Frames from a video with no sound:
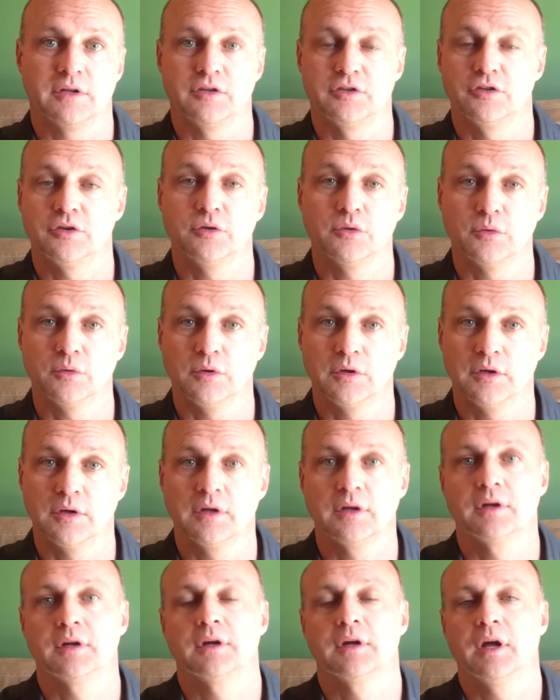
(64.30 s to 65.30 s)
to do,
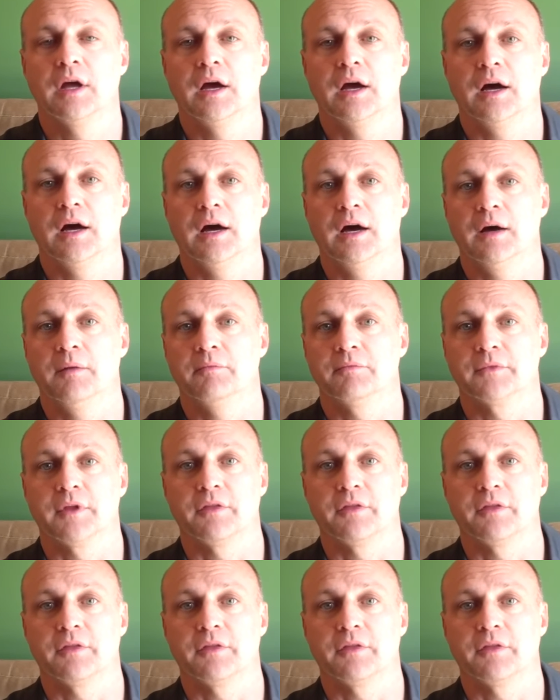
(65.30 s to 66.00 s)
um,